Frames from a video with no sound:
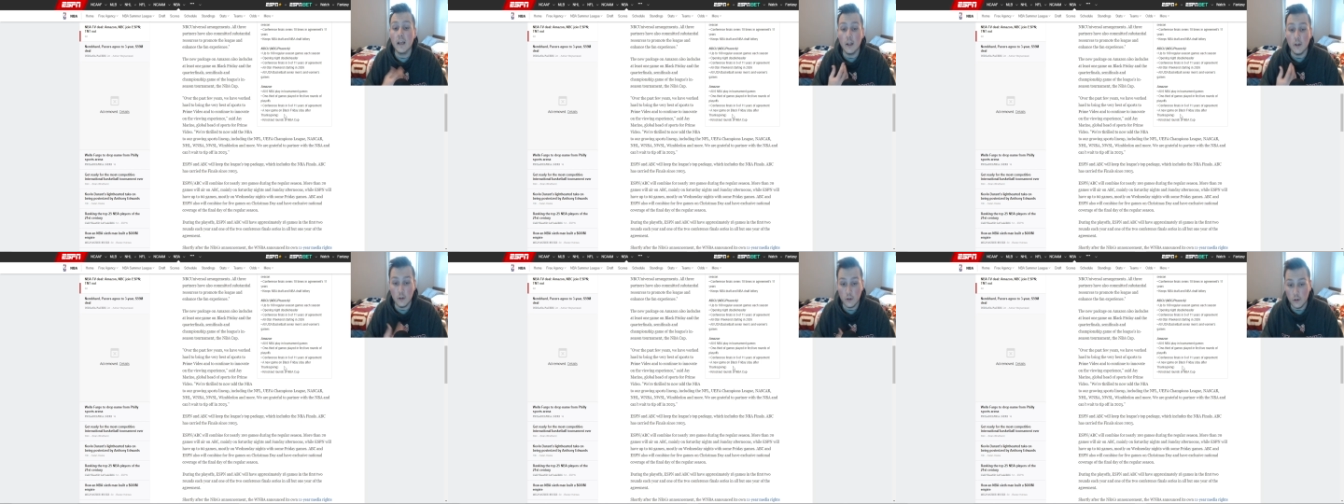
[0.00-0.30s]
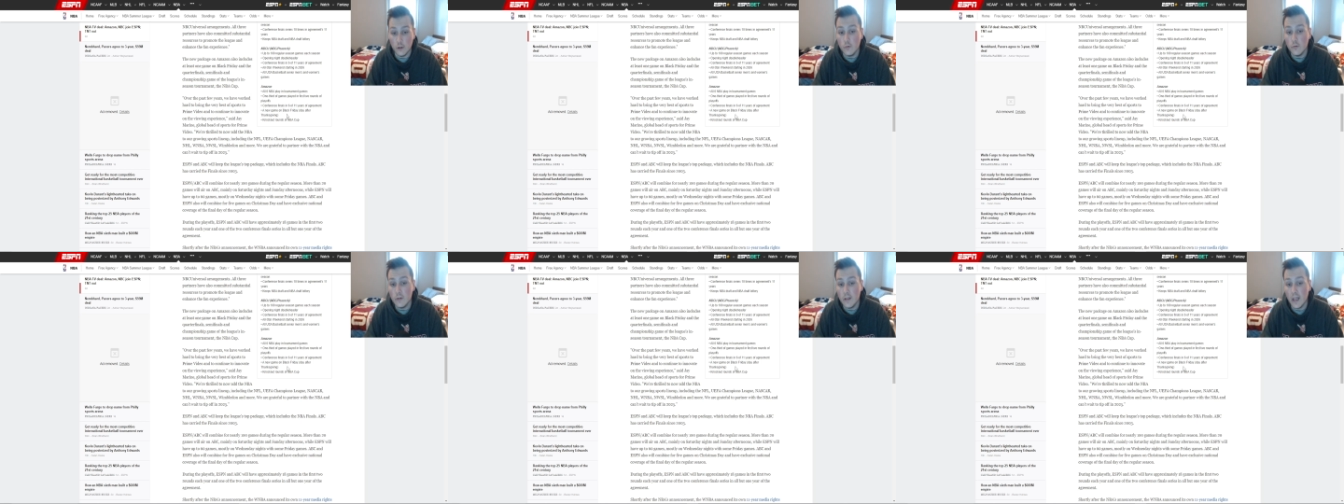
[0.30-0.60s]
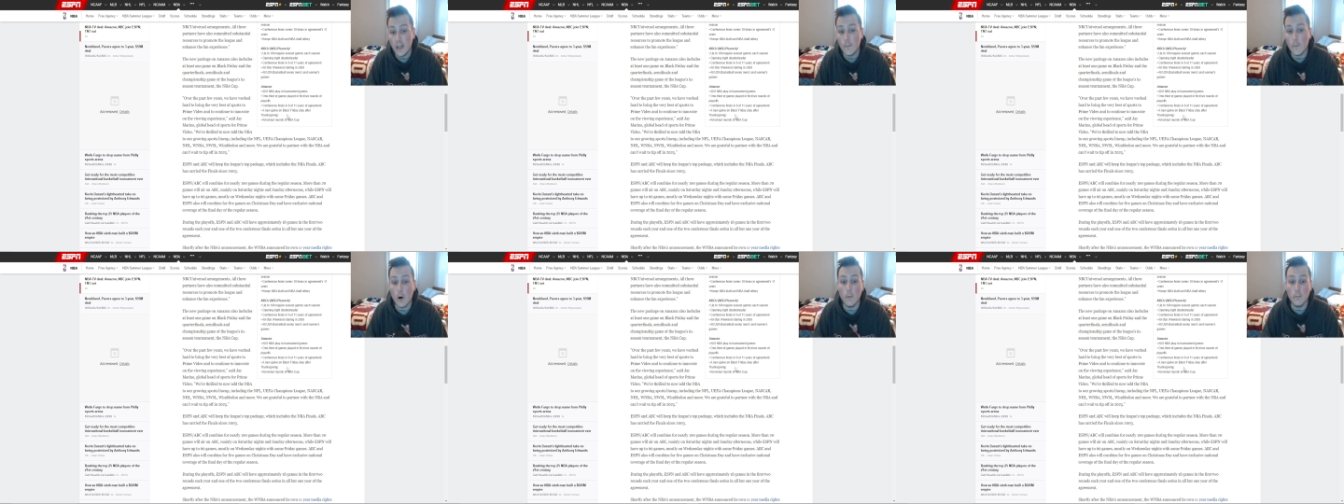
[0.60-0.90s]
a new
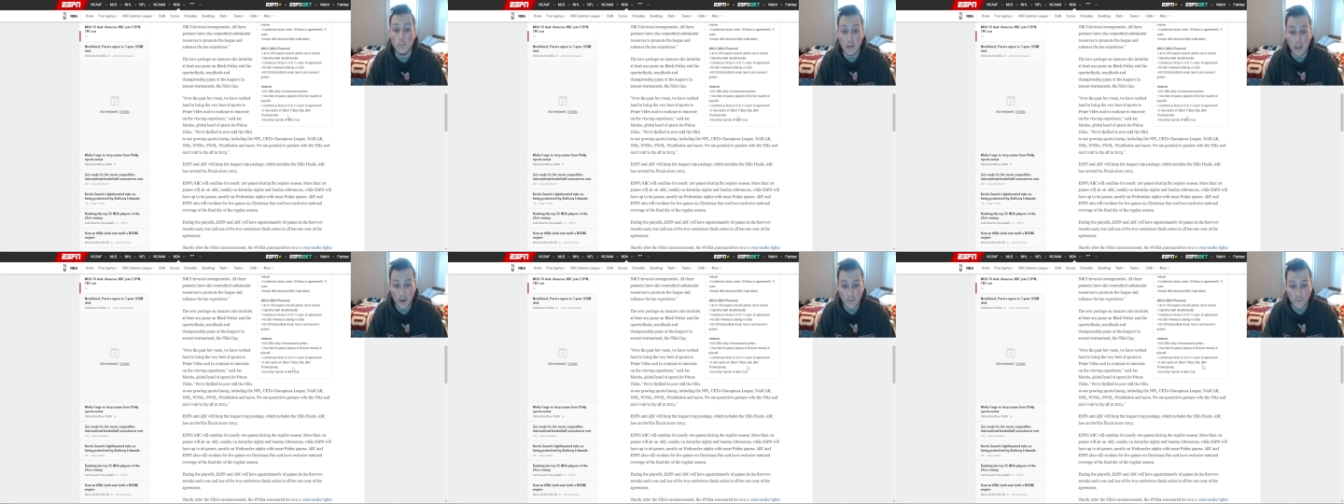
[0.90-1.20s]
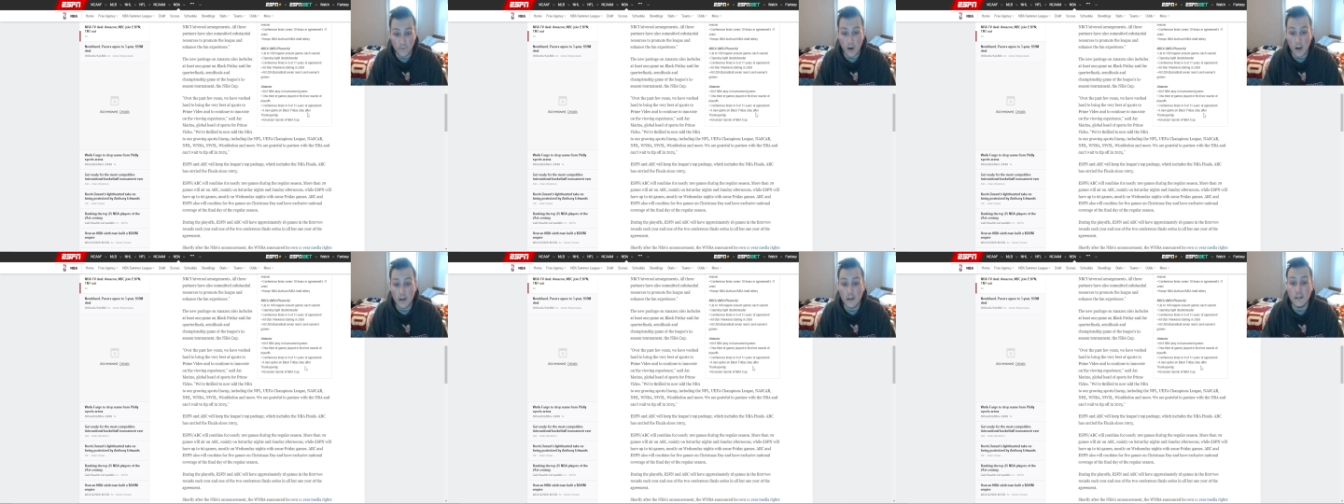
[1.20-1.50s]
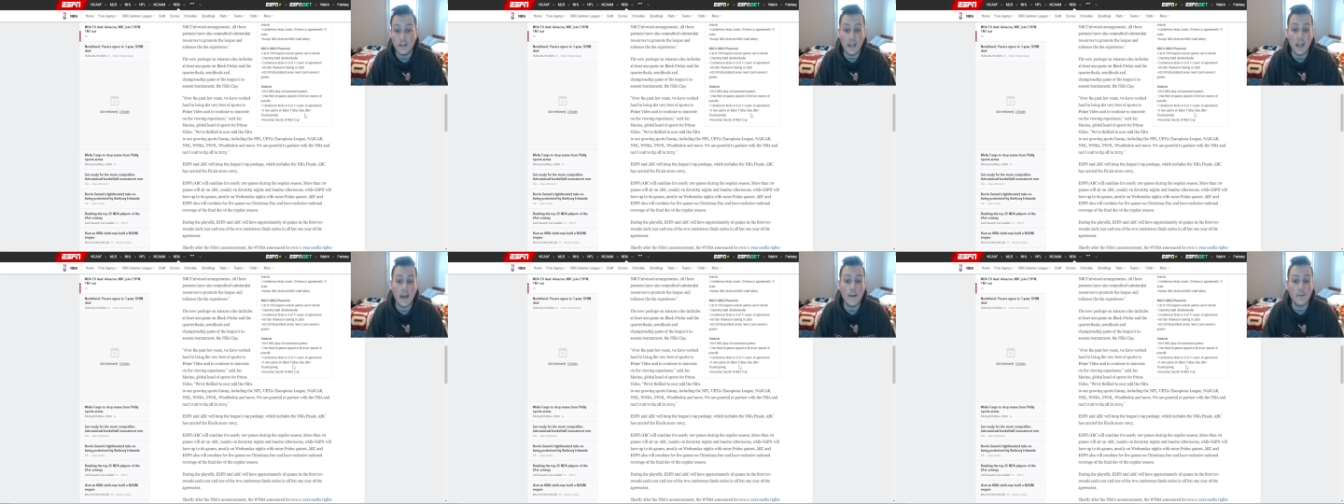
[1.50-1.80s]
game on Black Friday,
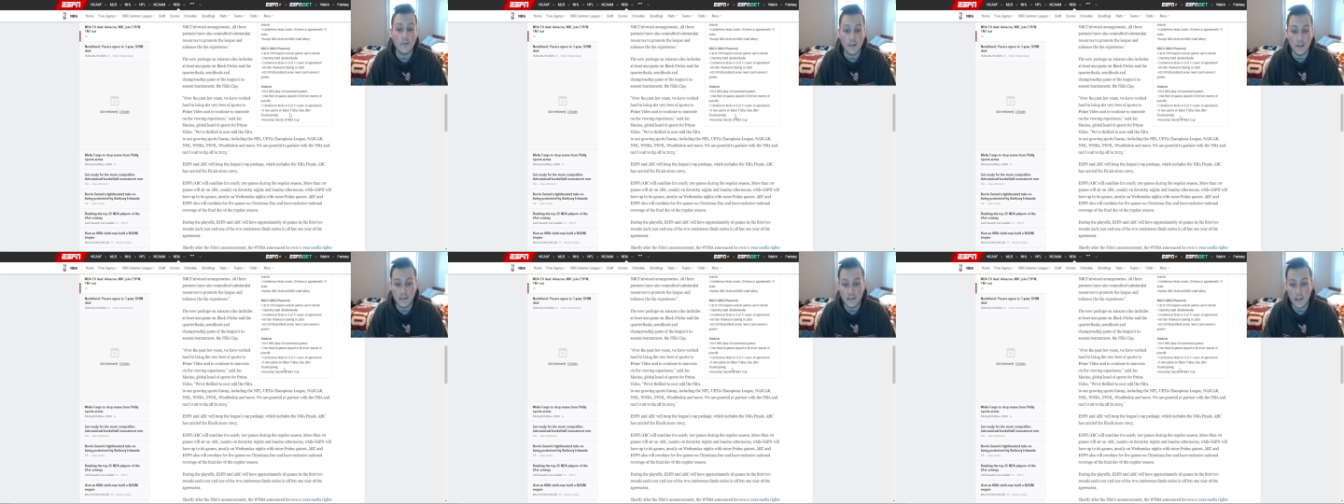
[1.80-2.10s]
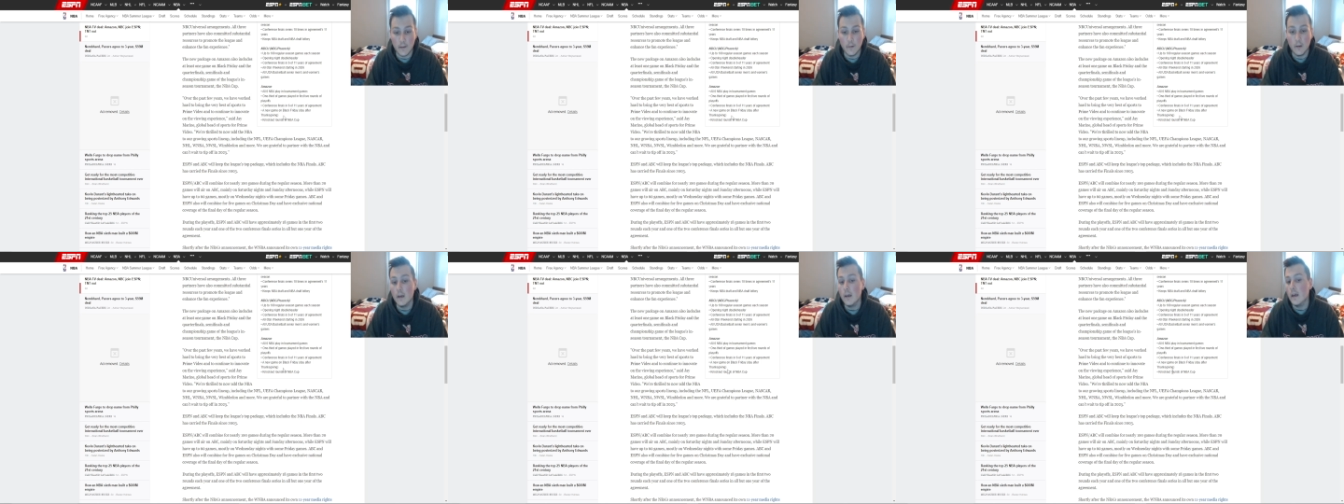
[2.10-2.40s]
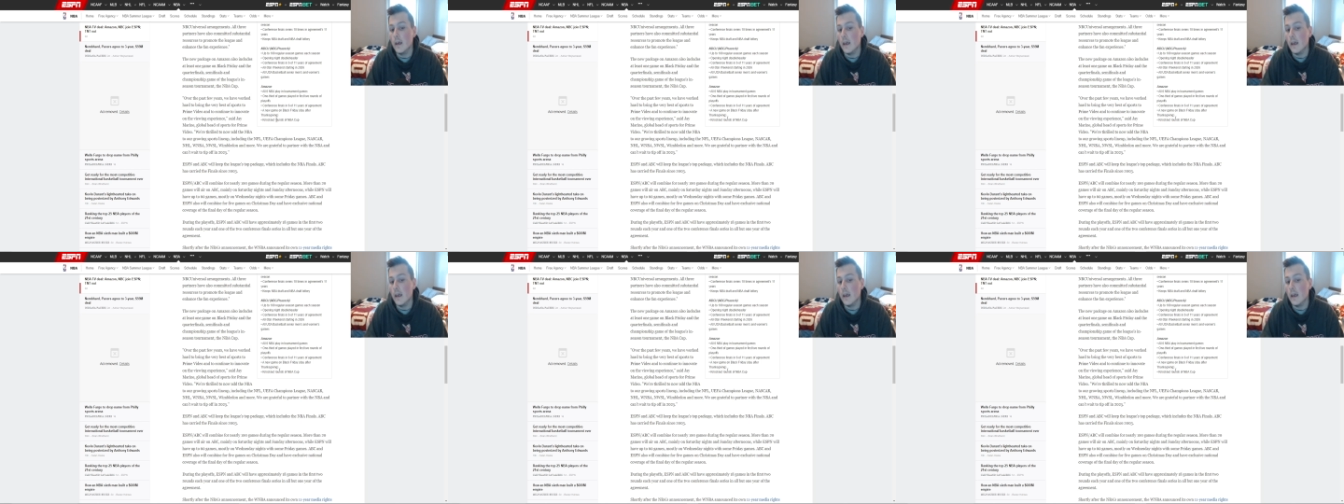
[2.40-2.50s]
day after Thanksgiving.